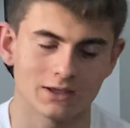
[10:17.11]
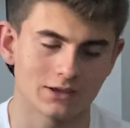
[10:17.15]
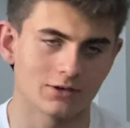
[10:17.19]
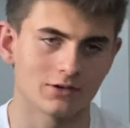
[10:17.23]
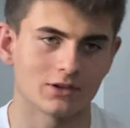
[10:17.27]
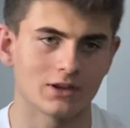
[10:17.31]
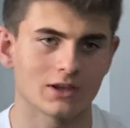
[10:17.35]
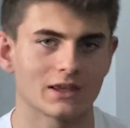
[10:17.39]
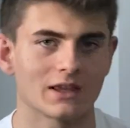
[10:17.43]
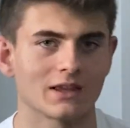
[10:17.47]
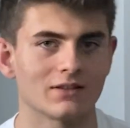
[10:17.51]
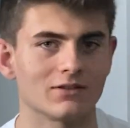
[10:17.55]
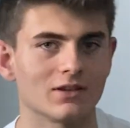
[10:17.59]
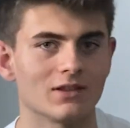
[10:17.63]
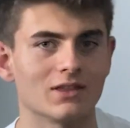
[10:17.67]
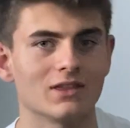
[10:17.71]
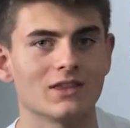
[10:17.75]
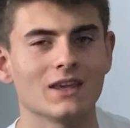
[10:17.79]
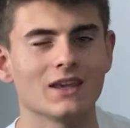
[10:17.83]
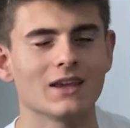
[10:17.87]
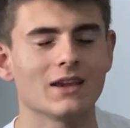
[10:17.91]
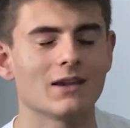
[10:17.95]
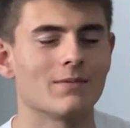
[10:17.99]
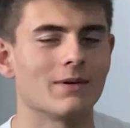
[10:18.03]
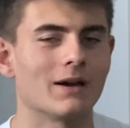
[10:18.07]
So it doesn't have to
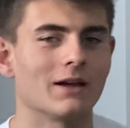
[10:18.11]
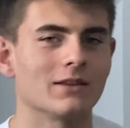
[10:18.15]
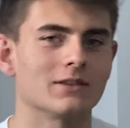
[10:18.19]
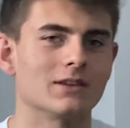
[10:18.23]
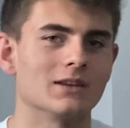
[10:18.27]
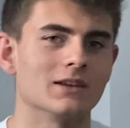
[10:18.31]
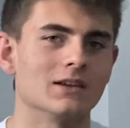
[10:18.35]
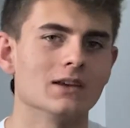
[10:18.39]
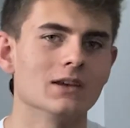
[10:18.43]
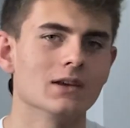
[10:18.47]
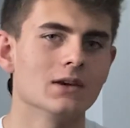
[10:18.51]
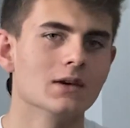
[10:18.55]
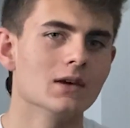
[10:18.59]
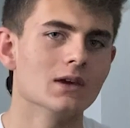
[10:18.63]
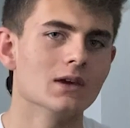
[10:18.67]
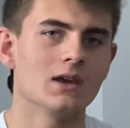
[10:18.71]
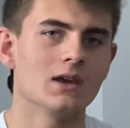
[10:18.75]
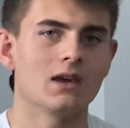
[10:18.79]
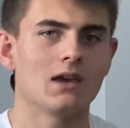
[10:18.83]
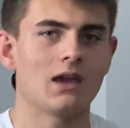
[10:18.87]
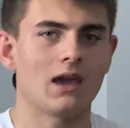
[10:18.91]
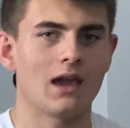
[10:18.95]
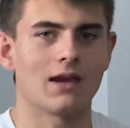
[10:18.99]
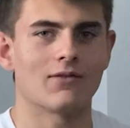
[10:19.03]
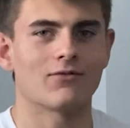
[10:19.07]
think about the
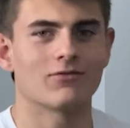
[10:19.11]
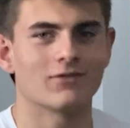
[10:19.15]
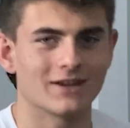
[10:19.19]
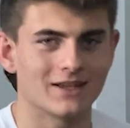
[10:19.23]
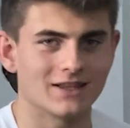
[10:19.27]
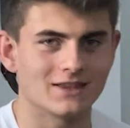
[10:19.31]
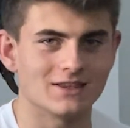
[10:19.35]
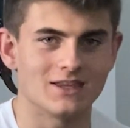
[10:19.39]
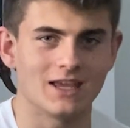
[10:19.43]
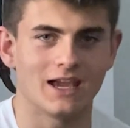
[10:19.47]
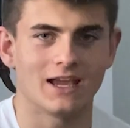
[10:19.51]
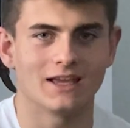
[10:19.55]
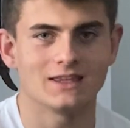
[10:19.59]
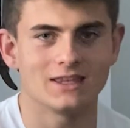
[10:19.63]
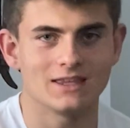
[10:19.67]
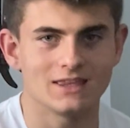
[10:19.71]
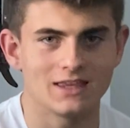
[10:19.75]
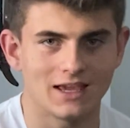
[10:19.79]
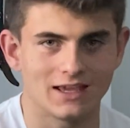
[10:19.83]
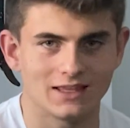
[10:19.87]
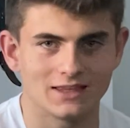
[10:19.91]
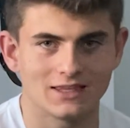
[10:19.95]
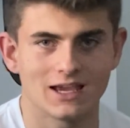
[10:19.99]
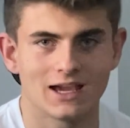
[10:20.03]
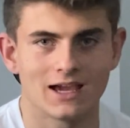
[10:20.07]
every
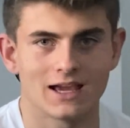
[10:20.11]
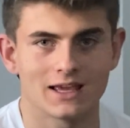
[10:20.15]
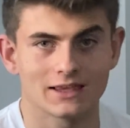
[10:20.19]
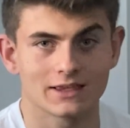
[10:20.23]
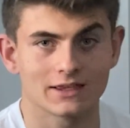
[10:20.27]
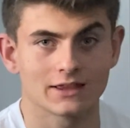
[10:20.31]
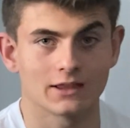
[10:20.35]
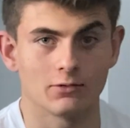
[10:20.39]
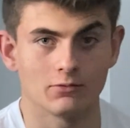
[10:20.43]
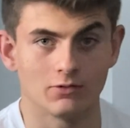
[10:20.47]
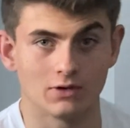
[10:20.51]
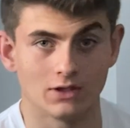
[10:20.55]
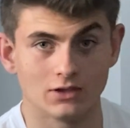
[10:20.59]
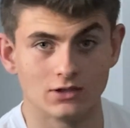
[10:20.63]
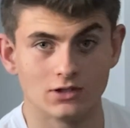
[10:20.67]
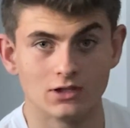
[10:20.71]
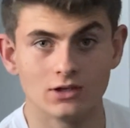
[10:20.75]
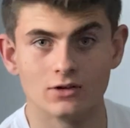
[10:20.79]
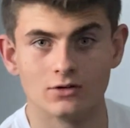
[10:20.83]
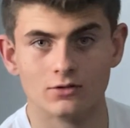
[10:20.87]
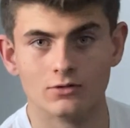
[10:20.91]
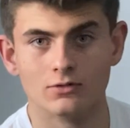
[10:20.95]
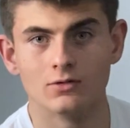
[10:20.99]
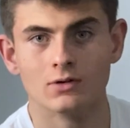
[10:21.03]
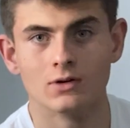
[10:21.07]
day-to-day tasks that we
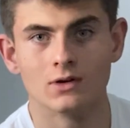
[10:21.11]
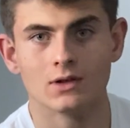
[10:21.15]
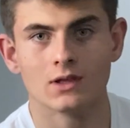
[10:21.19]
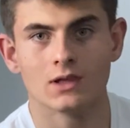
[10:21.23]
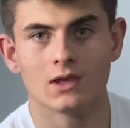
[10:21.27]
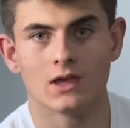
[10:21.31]
do.